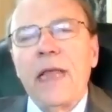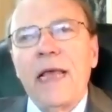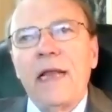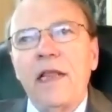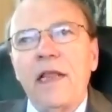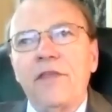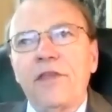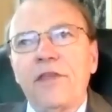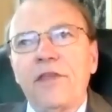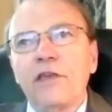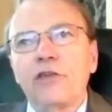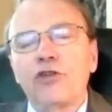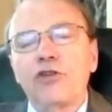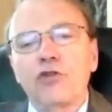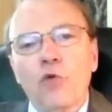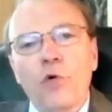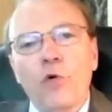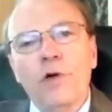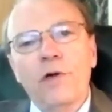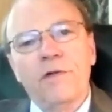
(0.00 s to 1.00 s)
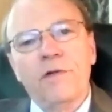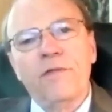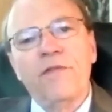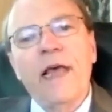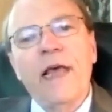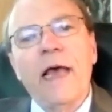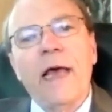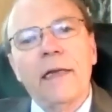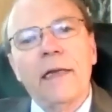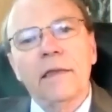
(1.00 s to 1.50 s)
Anything short of
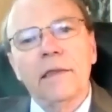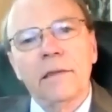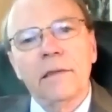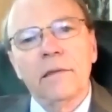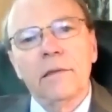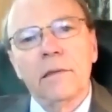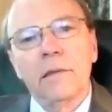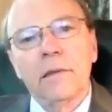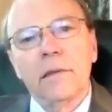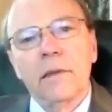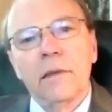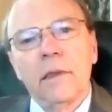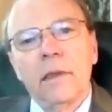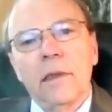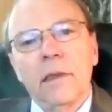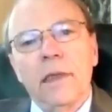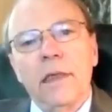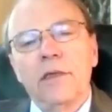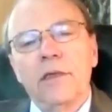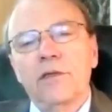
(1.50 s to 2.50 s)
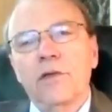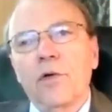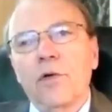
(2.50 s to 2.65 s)
that is